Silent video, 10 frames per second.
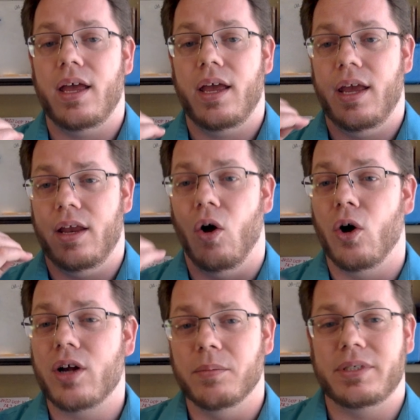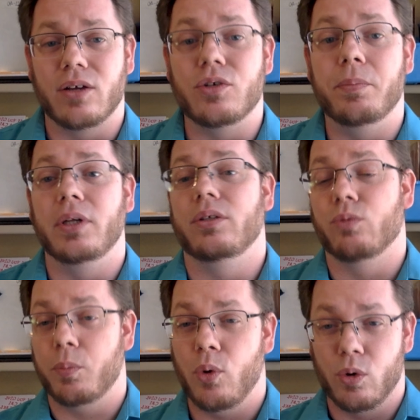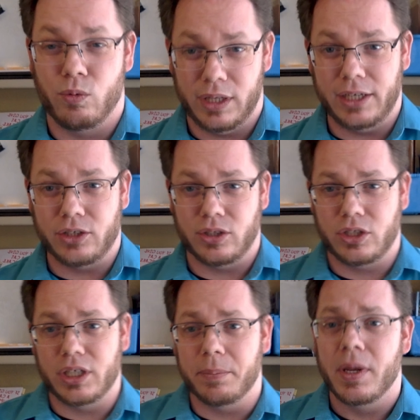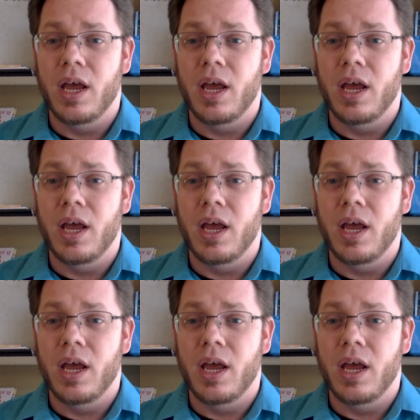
it all comes down to building rapport and relationship.